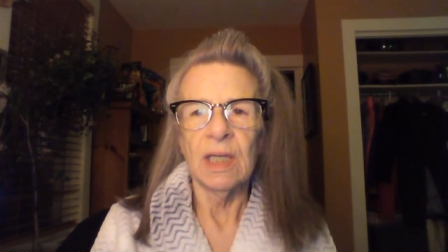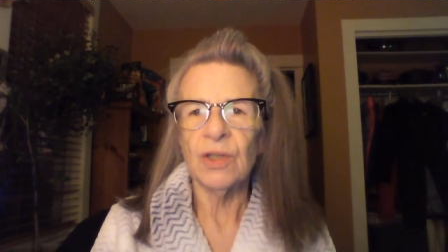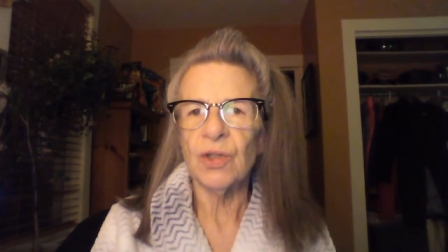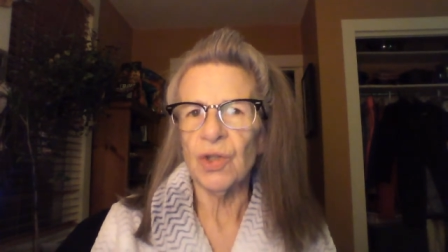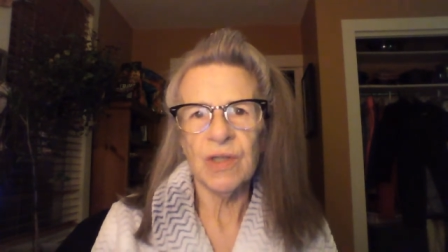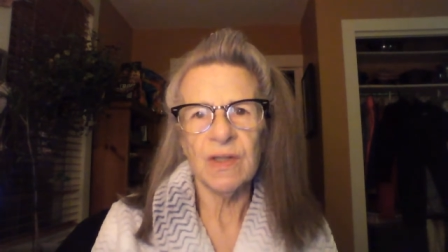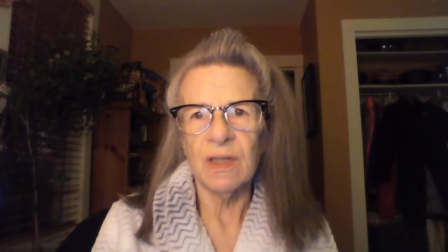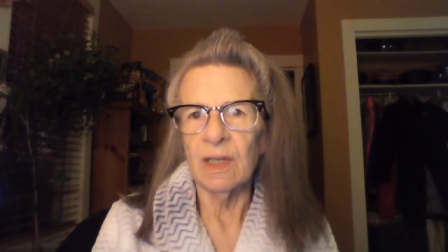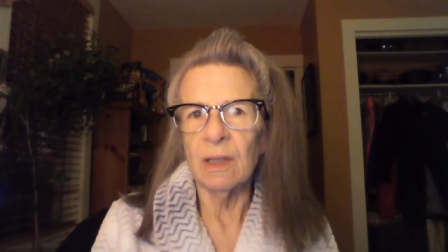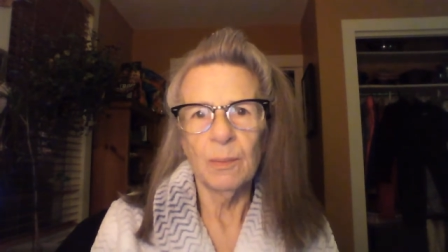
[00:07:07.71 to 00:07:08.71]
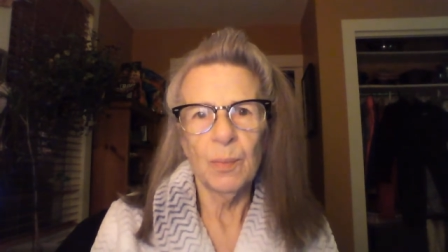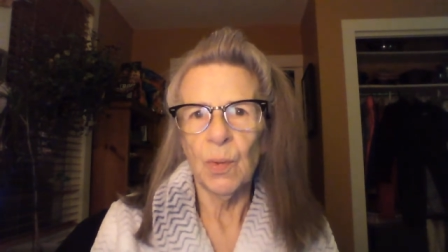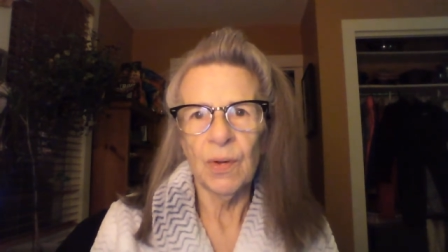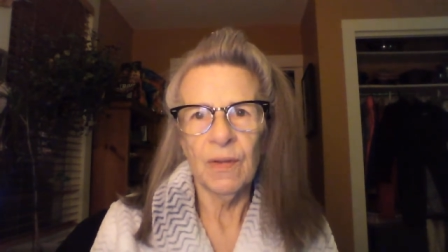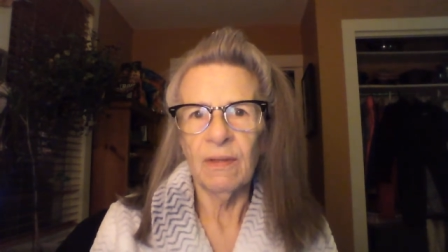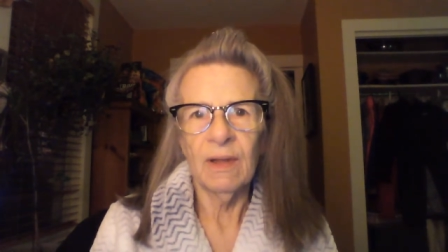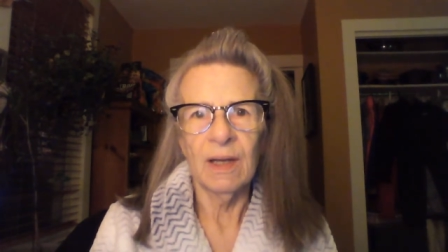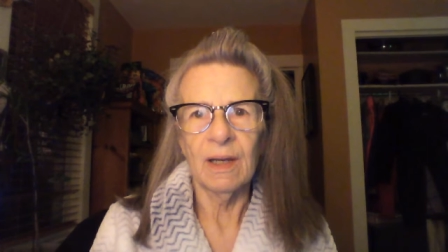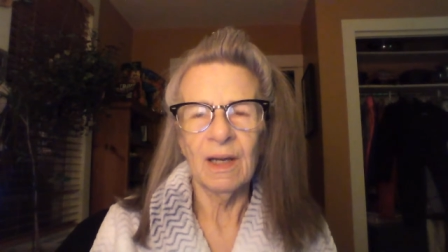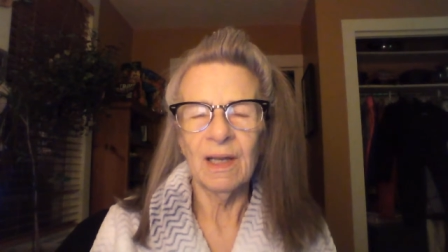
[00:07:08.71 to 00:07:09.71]
It's just an important
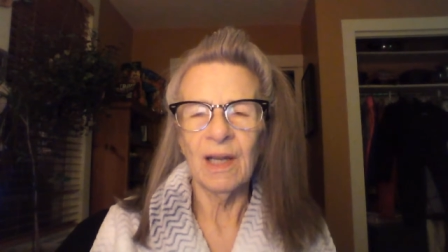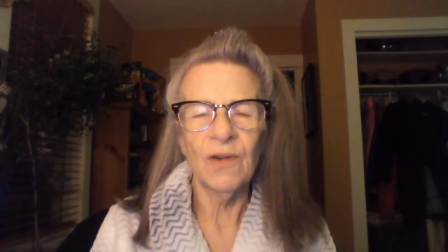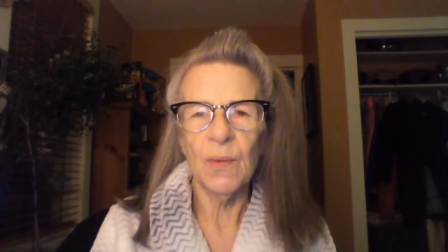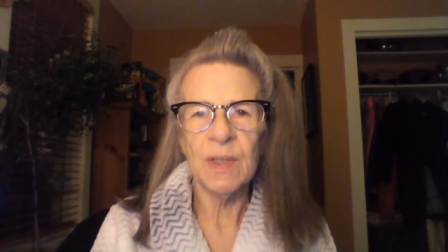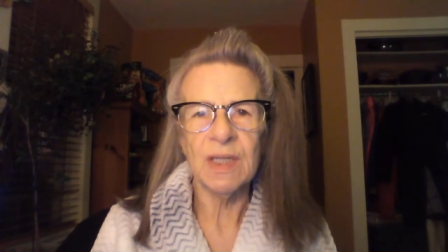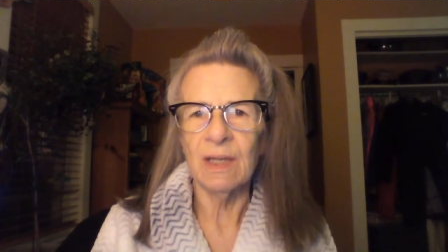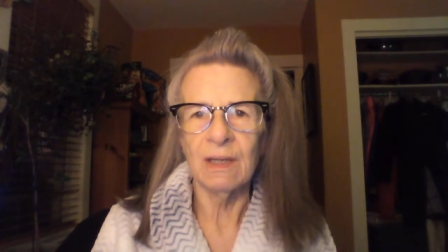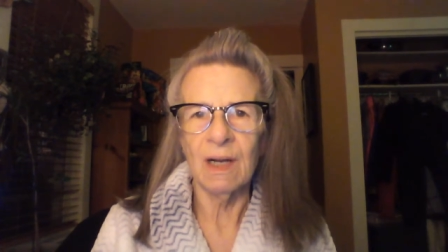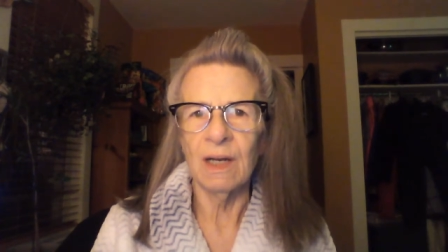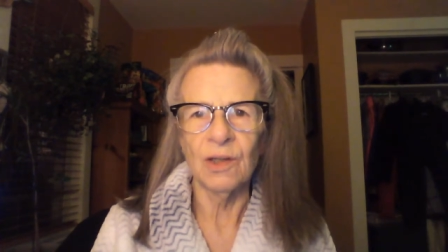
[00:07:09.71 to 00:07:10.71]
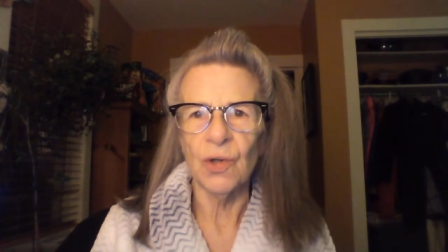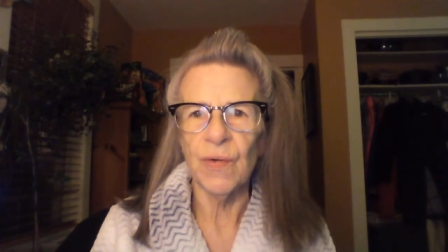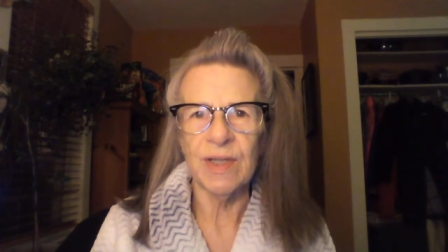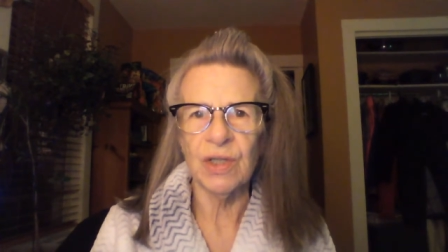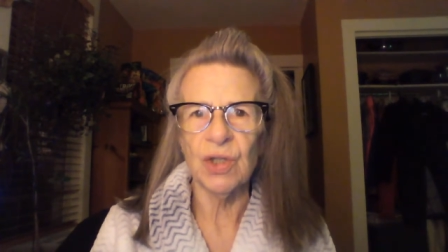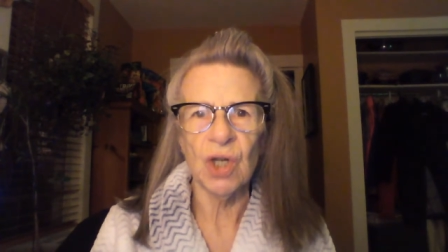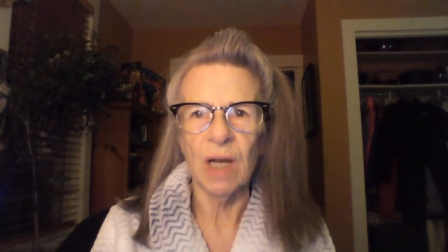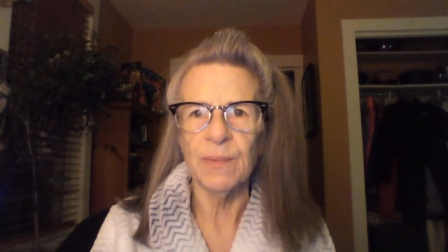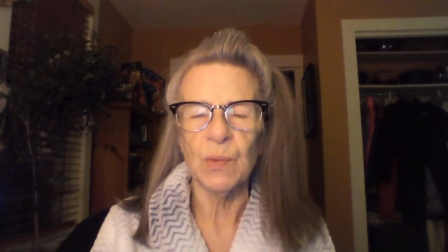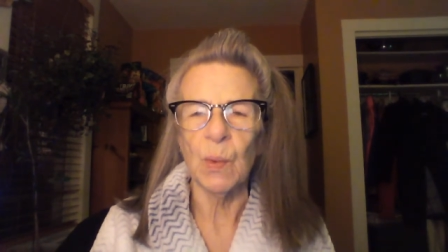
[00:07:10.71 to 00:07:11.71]
thing. And I've always had the kind of crazy
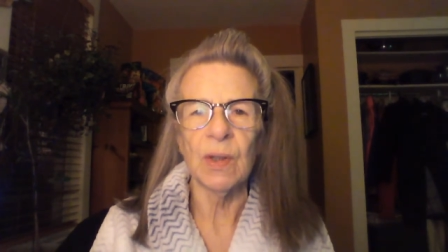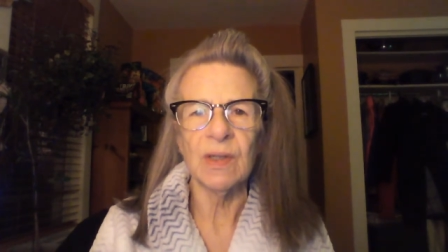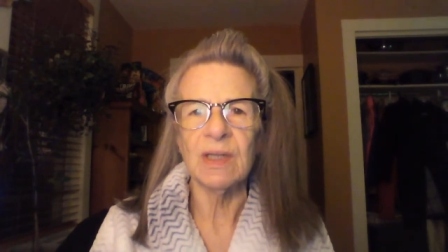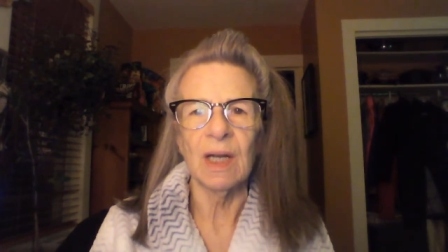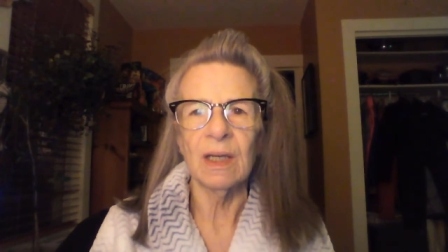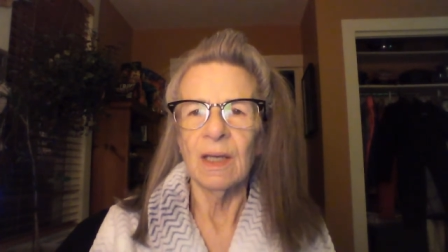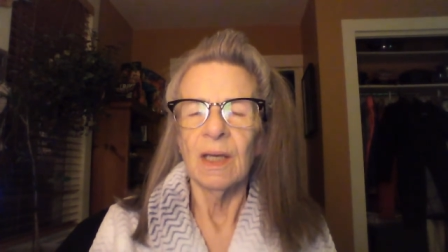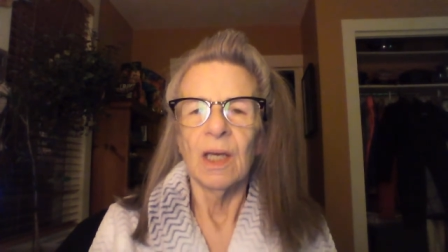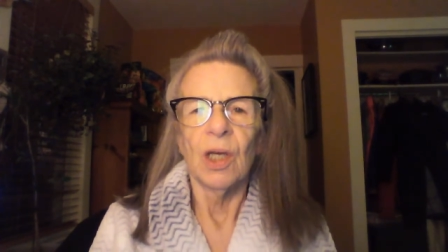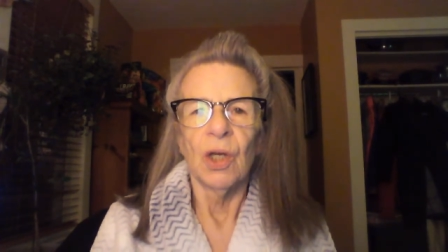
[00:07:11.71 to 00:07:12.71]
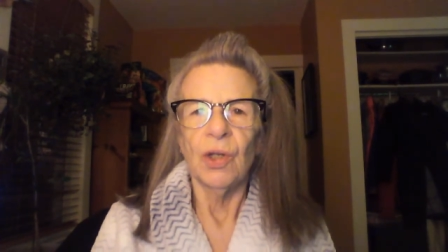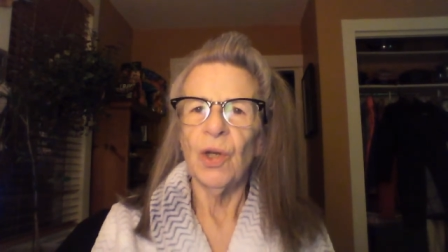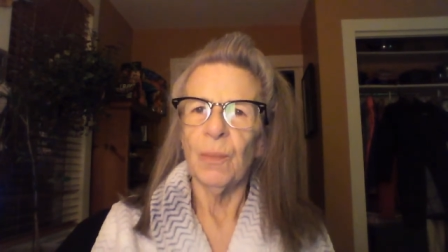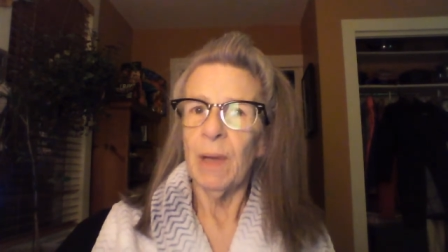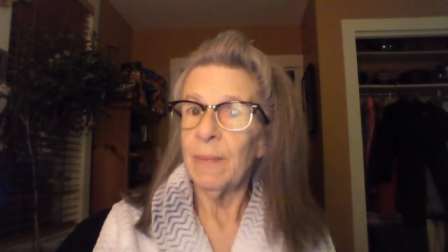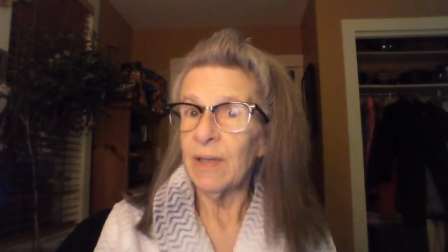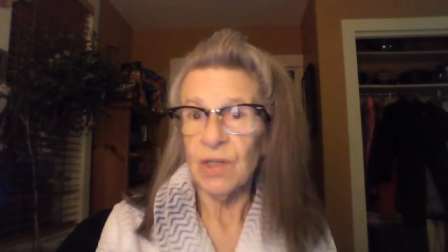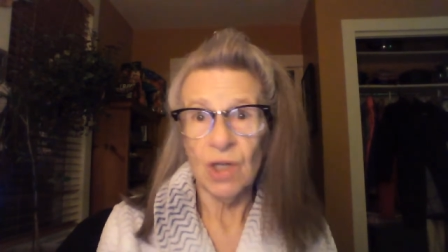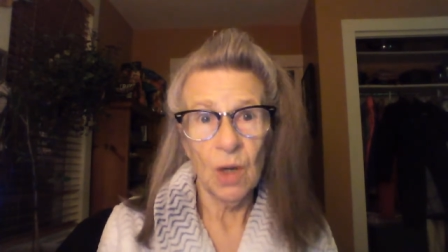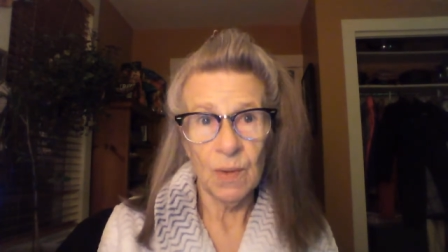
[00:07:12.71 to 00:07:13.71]
jobs where it's like, you know, maybe
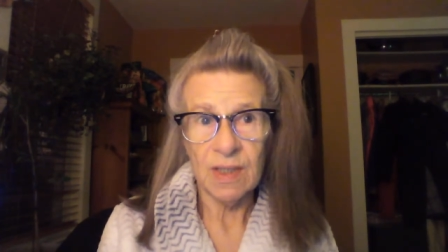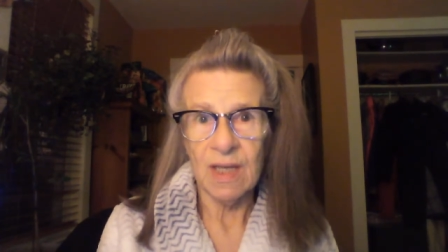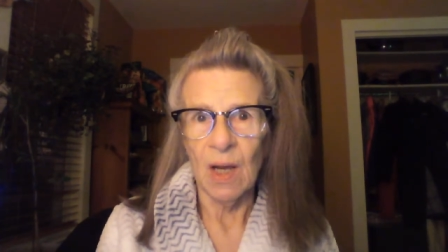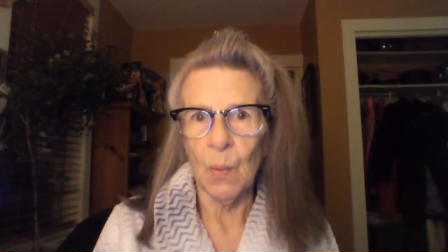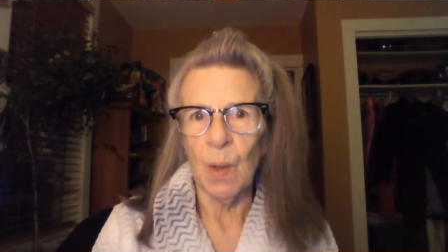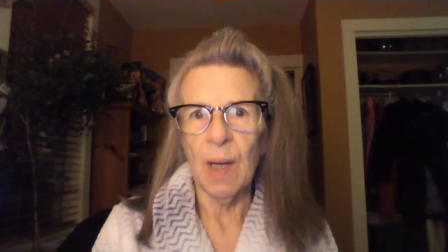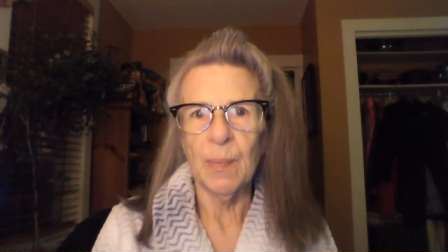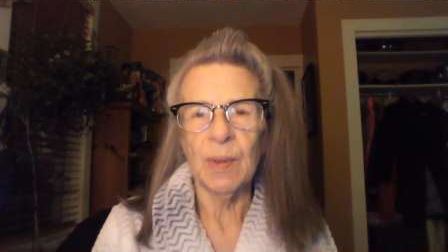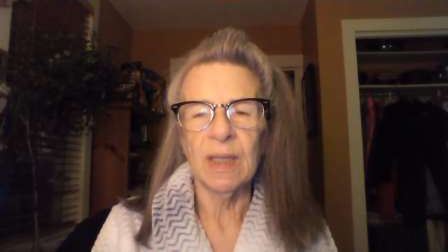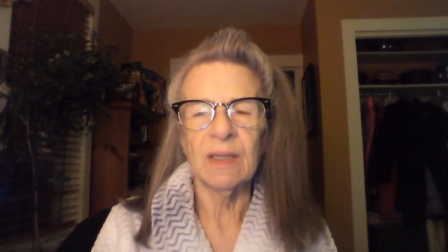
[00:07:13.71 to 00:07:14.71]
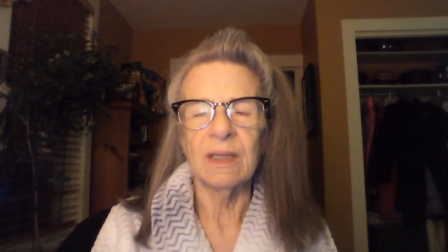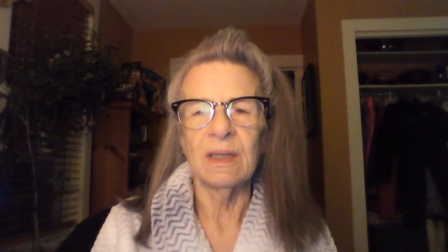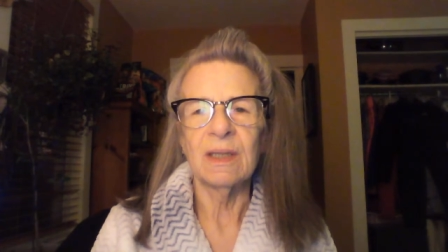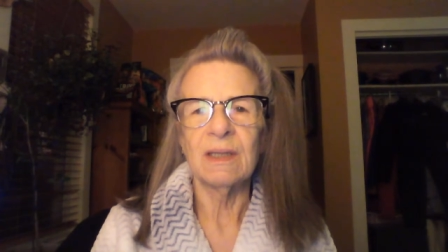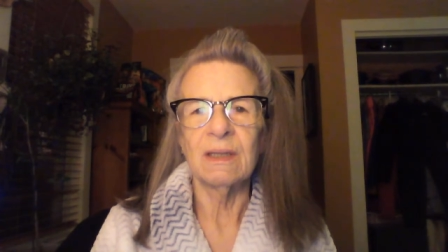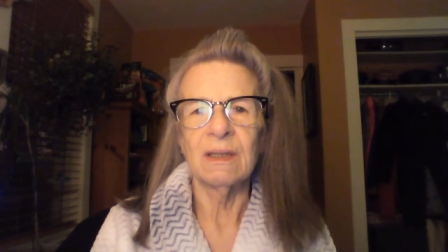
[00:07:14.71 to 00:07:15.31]
it's always that way, but it, it,